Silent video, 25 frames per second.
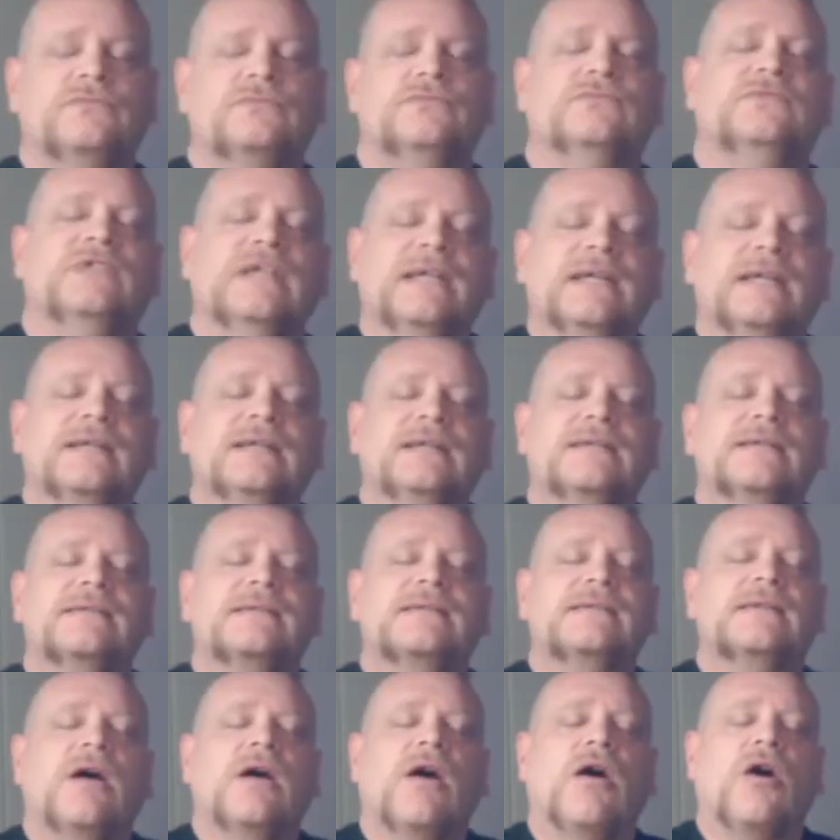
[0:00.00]
It
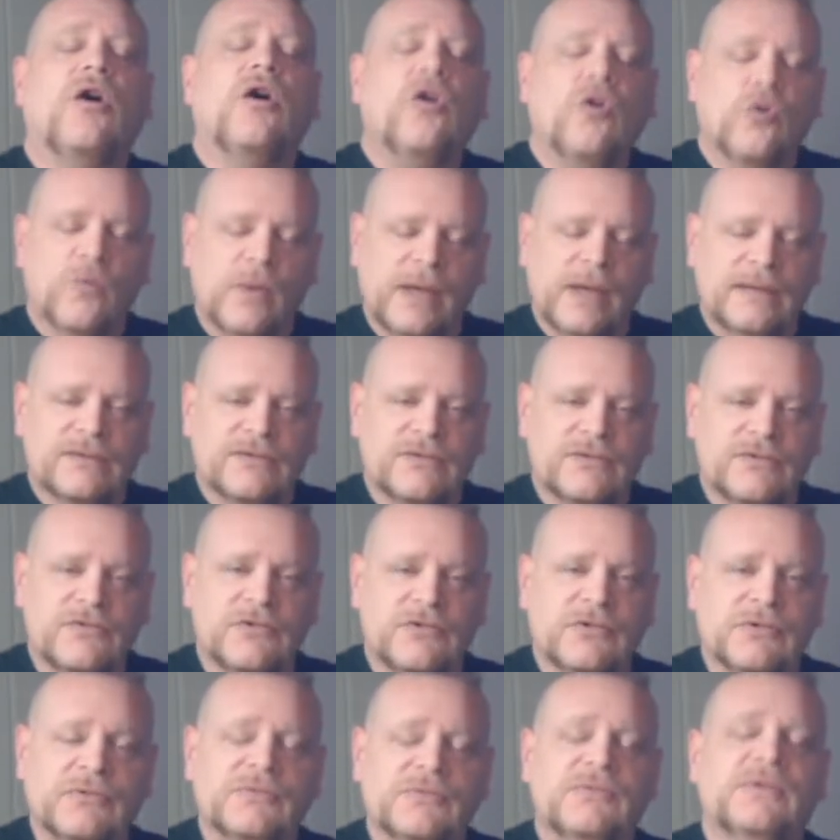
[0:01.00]
is always
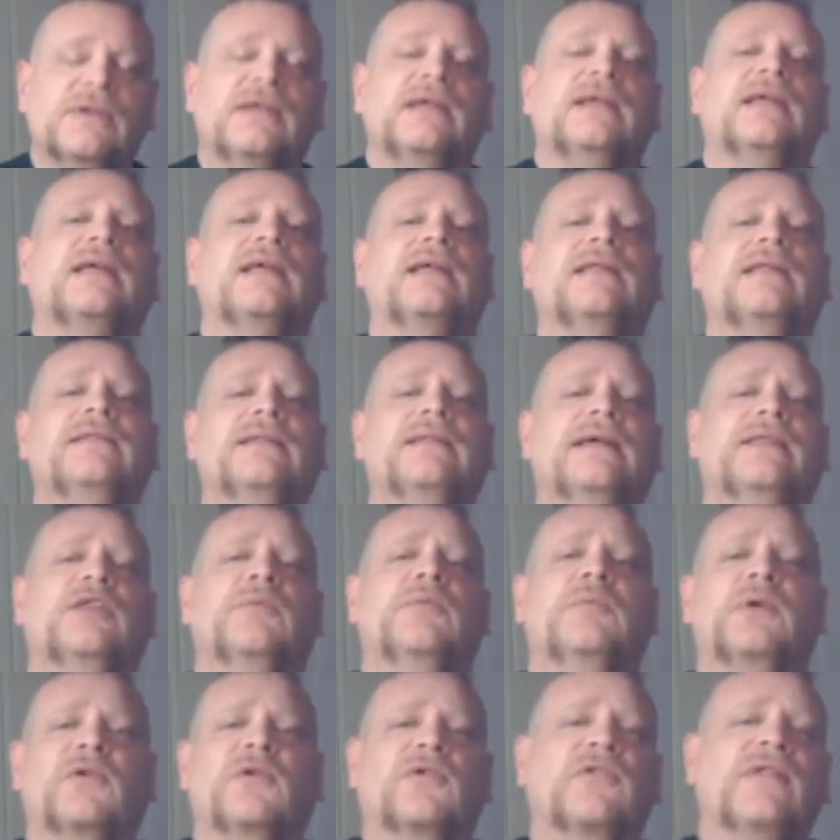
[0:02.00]
true that the
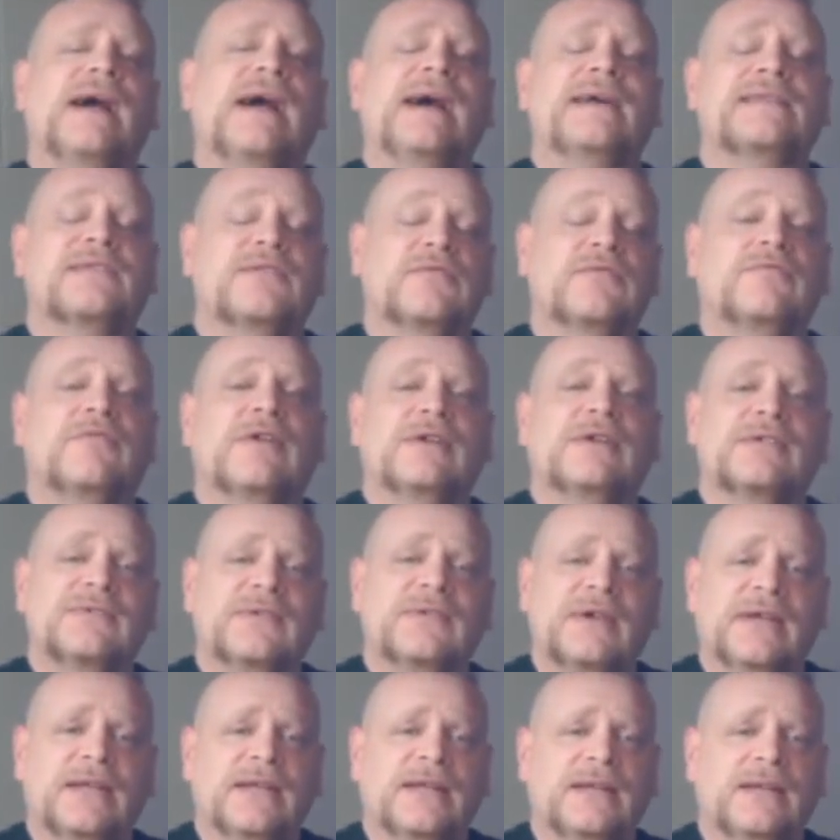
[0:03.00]
middle class are
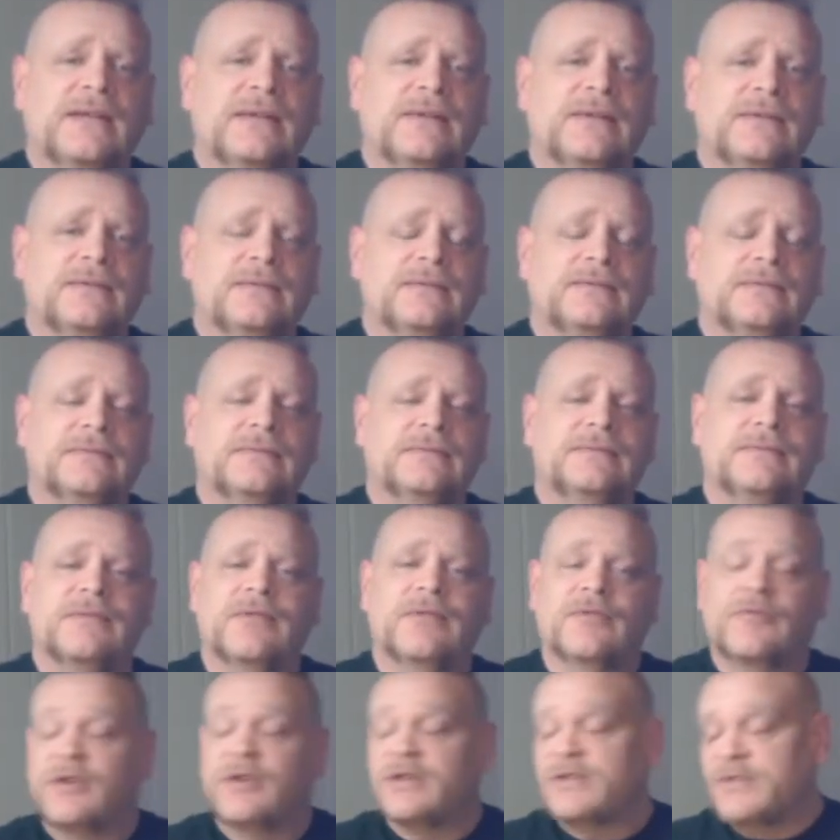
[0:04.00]
frustrated.
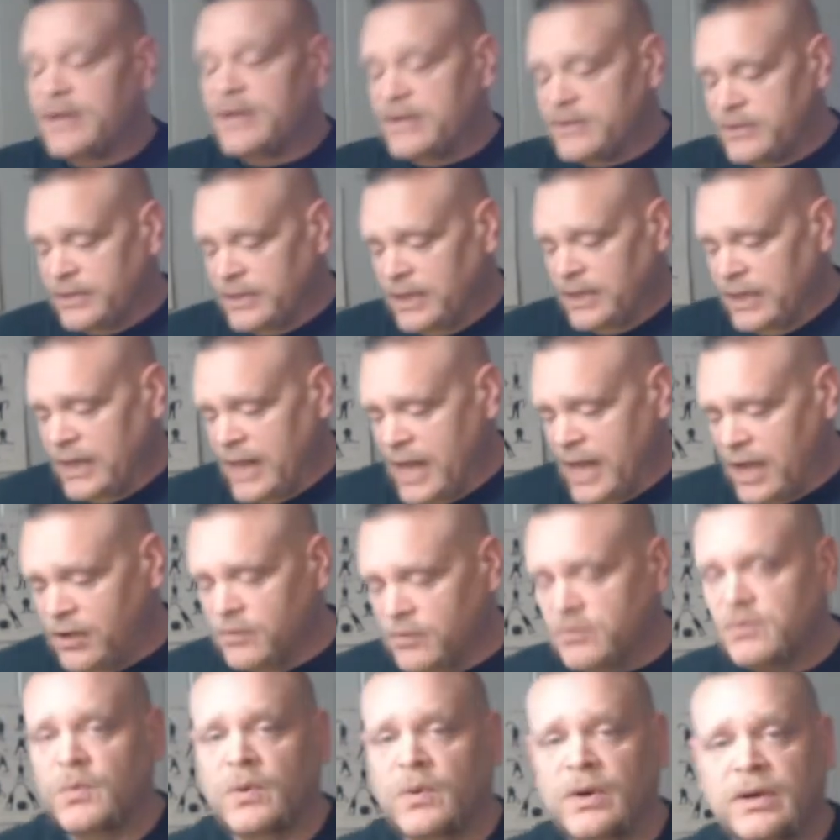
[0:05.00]
The frustration, in
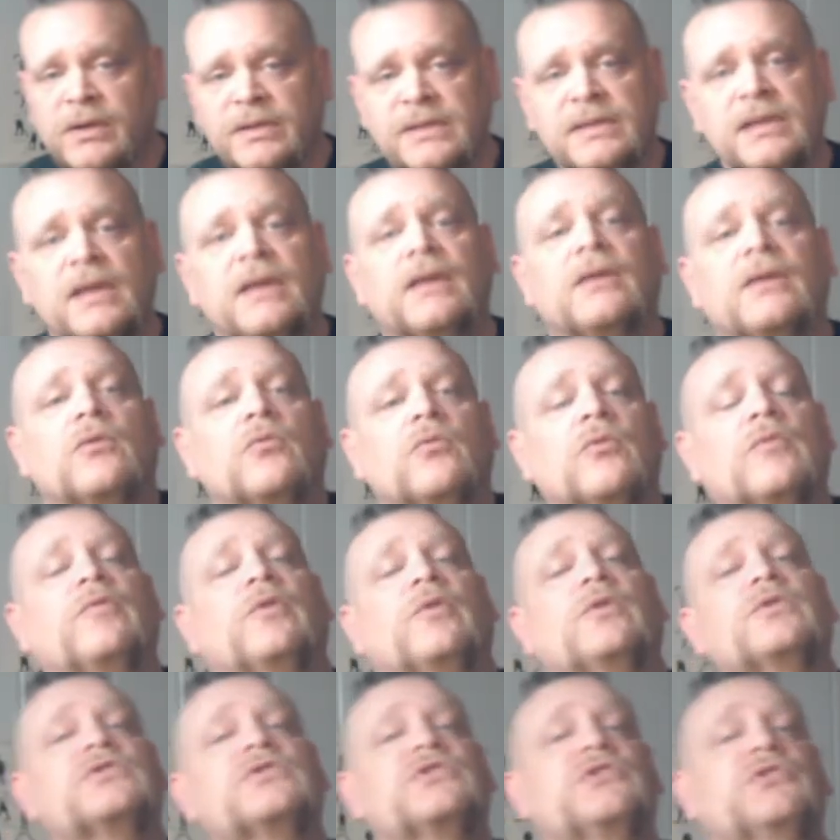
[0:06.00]
Eco's words,
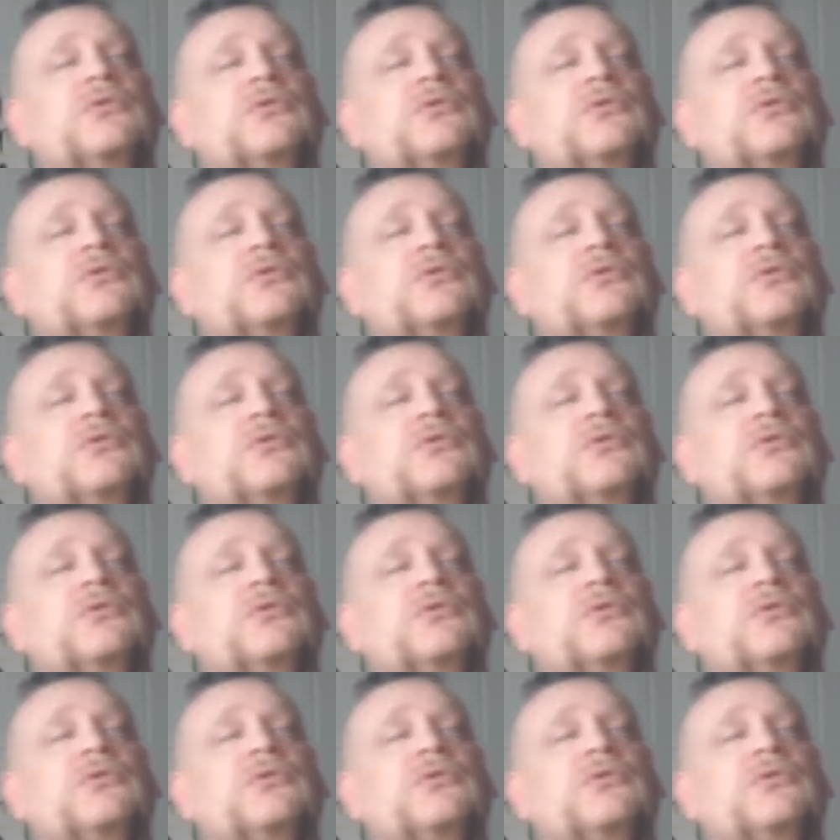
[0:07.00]
refers to